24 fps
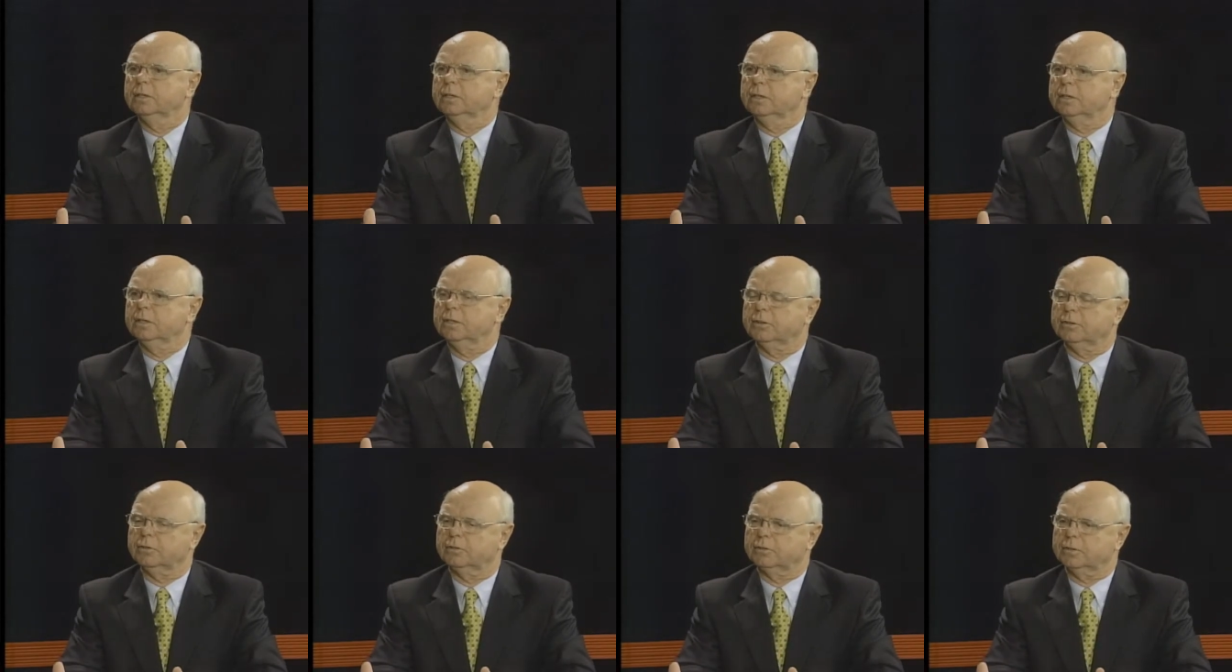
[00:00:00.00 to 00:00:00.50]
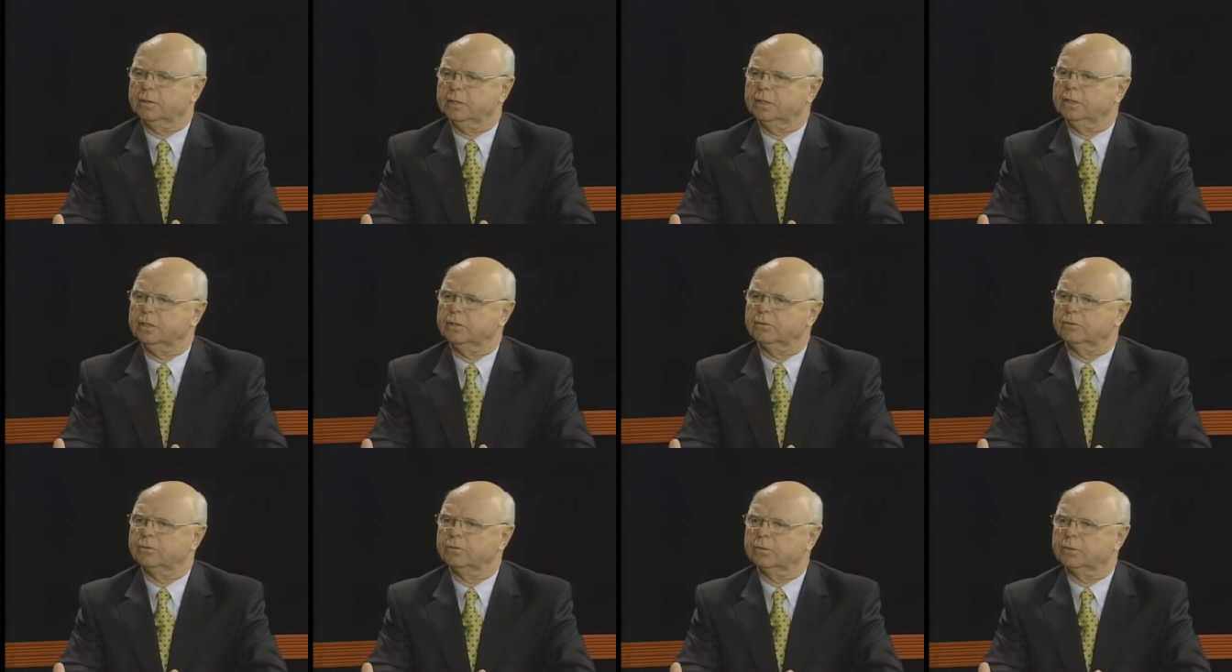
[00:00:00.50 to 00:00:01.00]
is
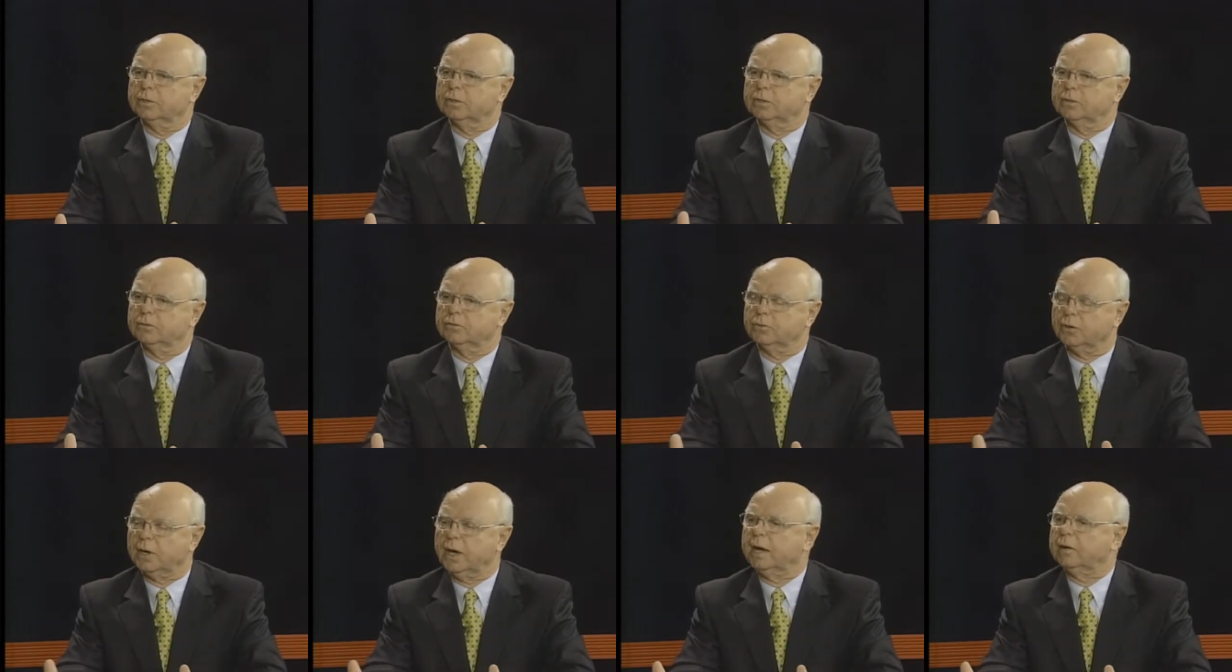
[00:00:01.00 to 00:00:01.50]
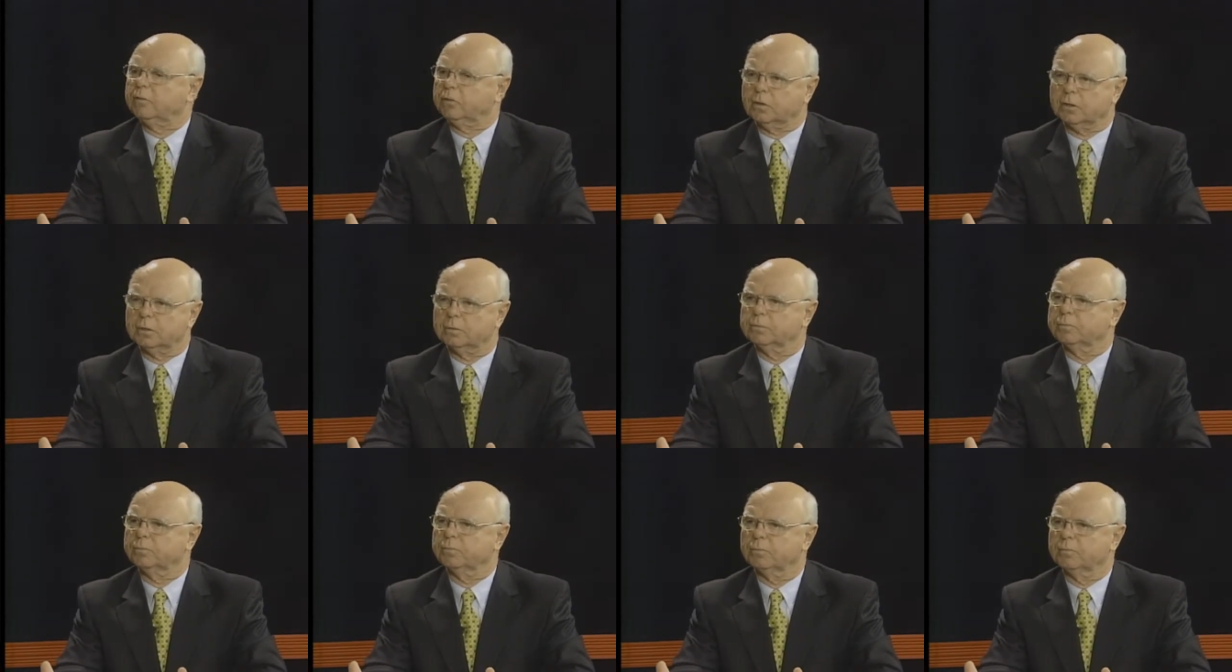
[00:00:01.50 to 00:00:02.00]
the driver.
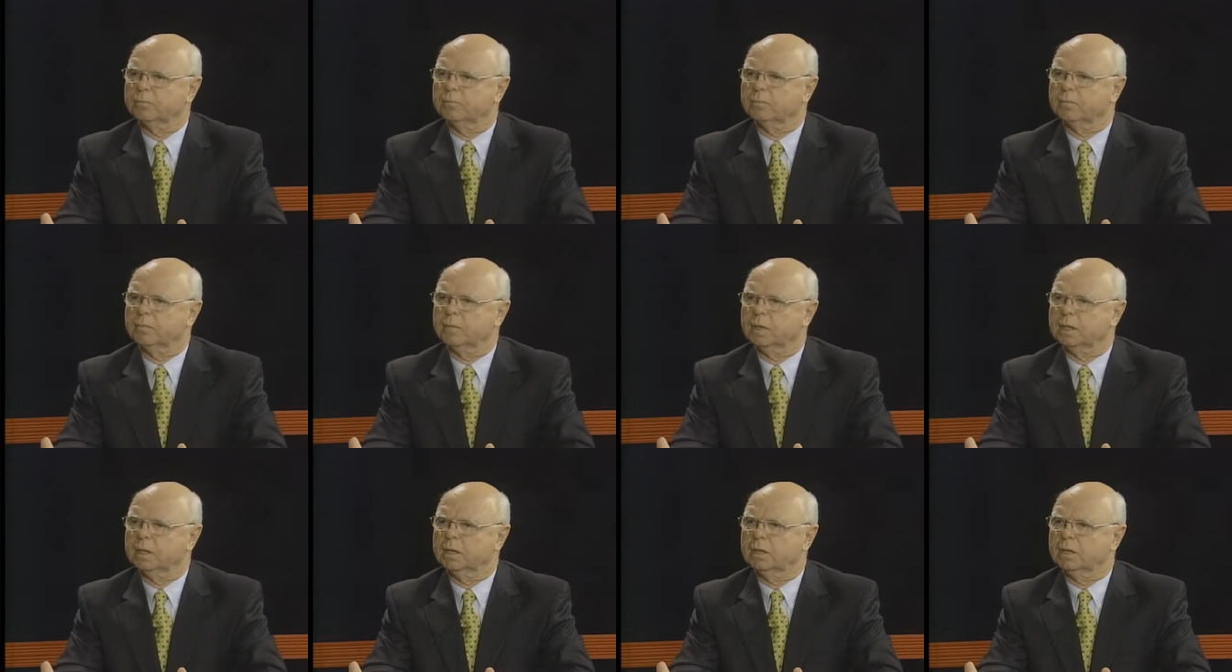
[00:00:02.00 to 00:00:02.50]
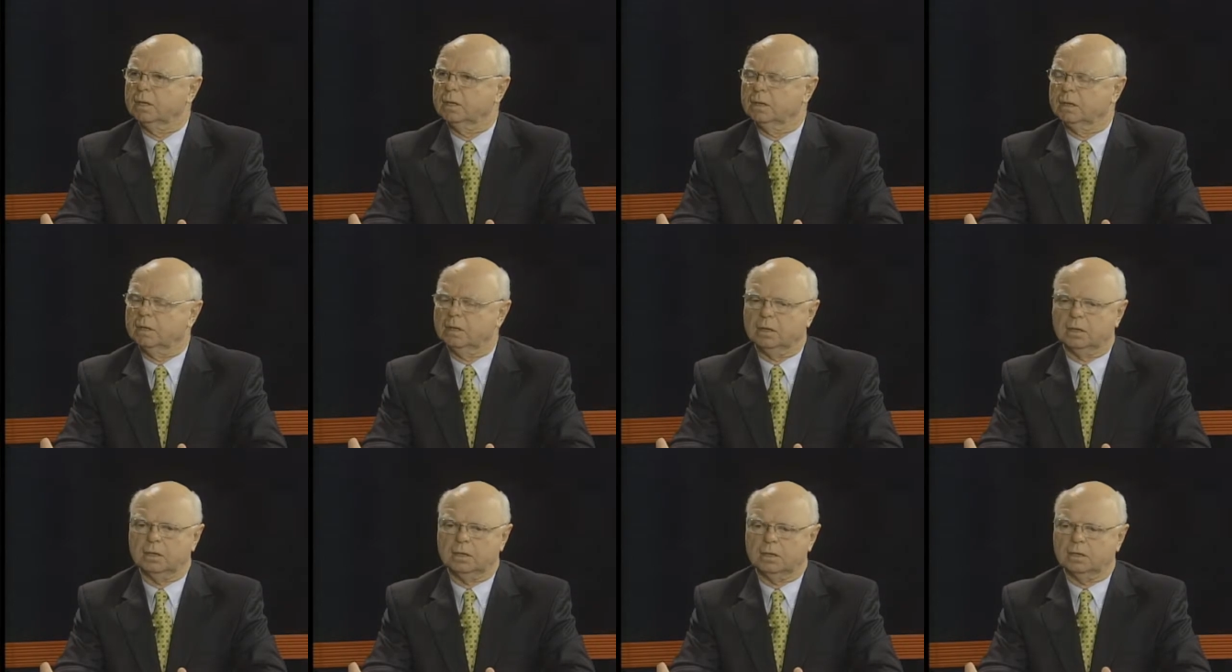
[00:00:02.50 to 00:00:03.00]

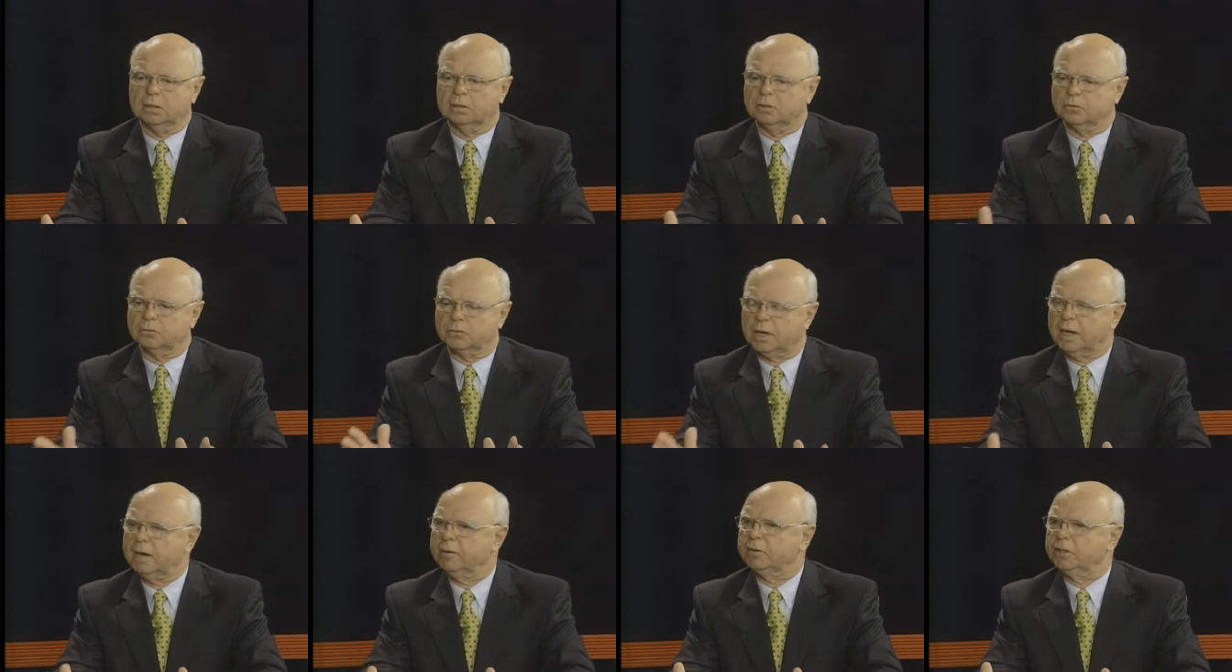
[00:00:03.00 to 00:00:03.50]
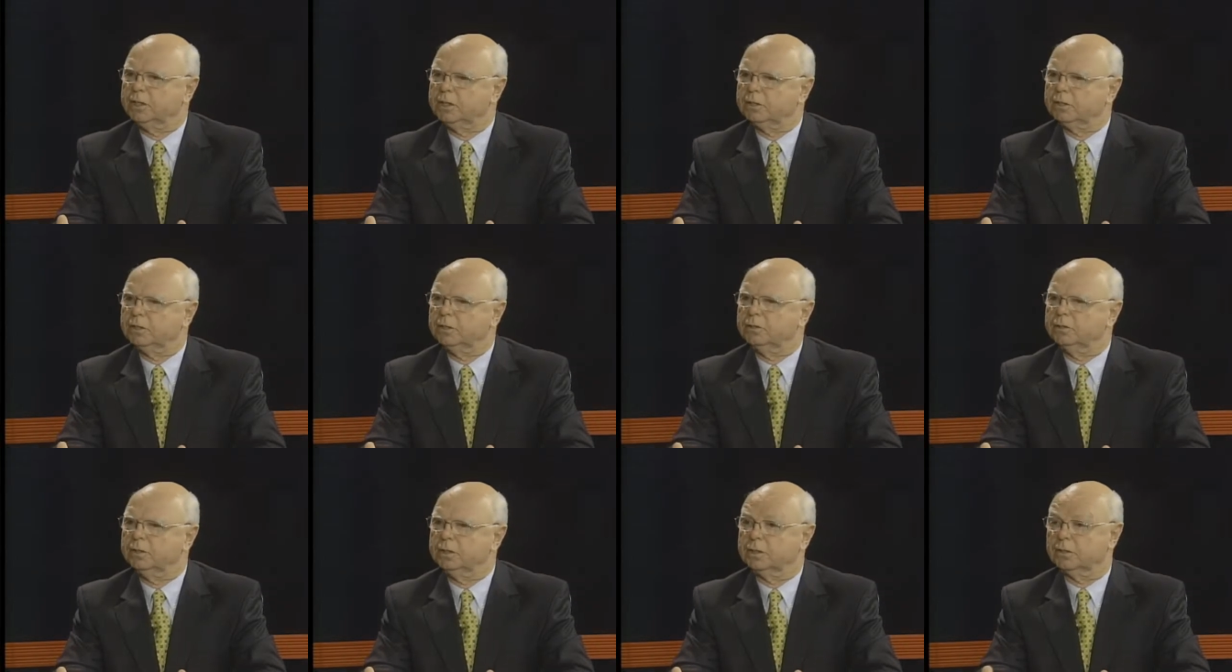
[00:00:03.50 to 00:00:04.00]
The driver didn't
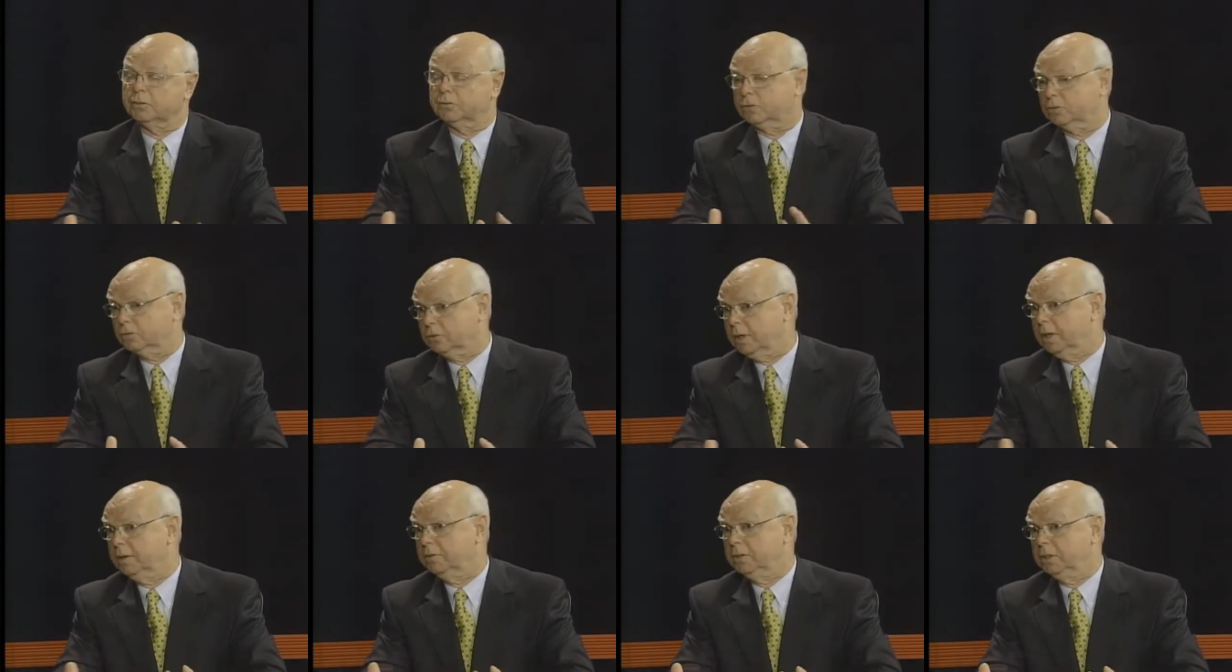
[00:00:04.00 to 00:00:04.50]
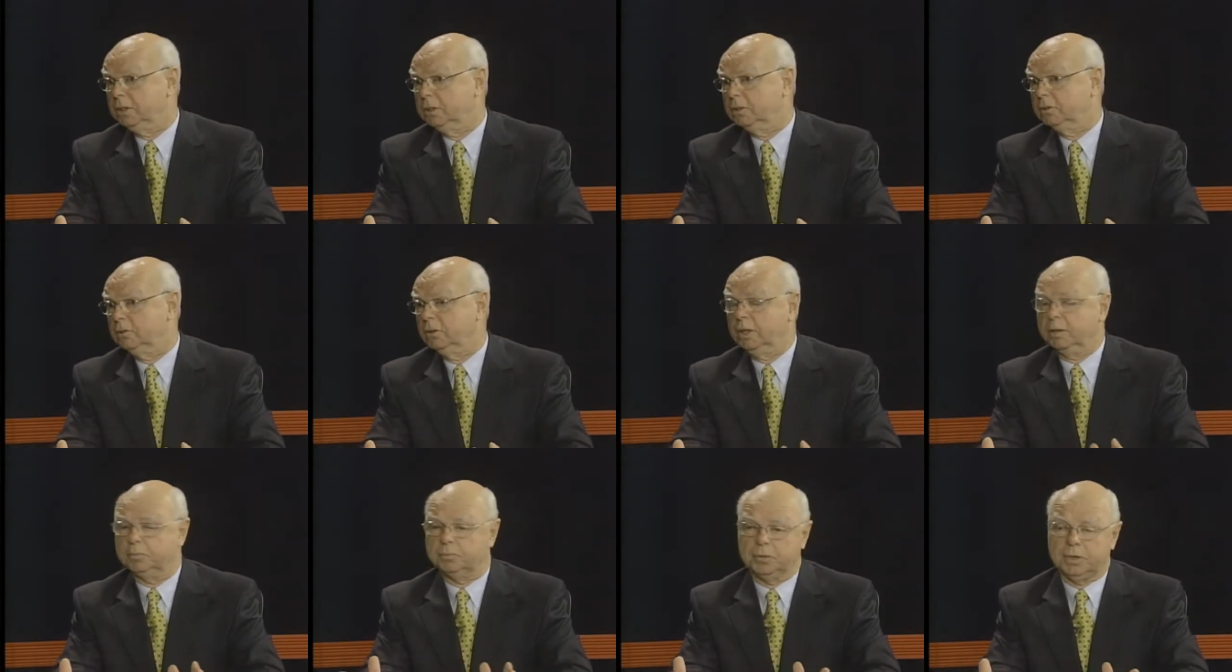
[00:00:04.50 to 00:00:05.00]
do this, the driver didn't
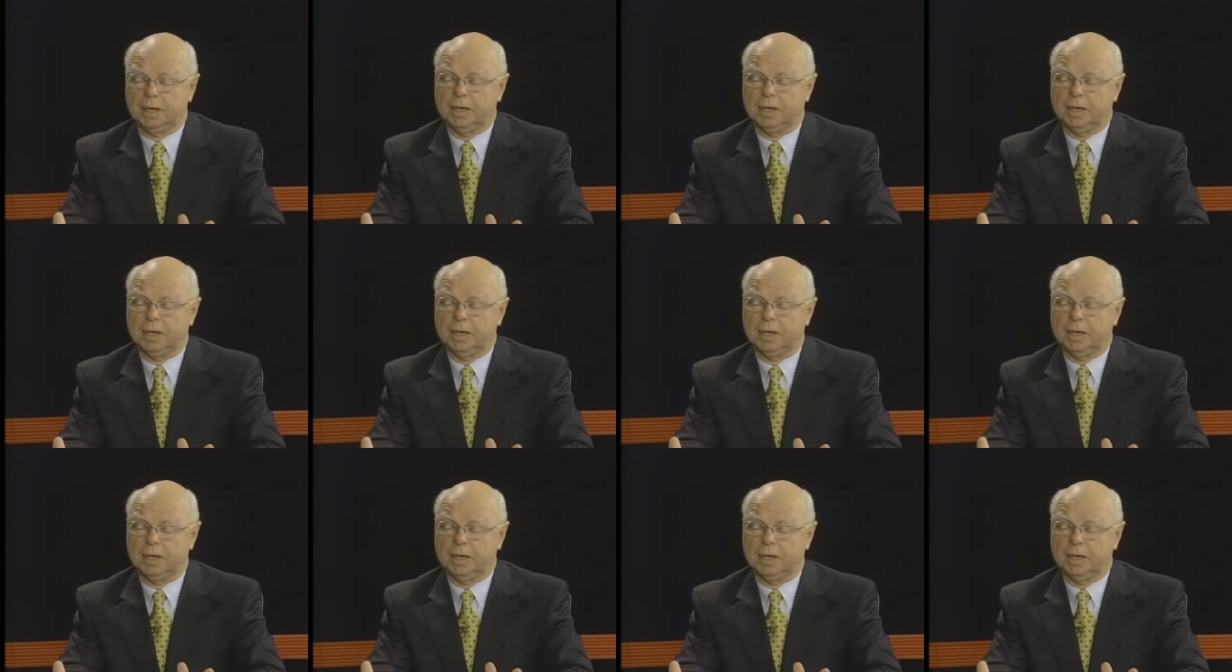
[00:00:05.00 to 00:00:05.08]
do that.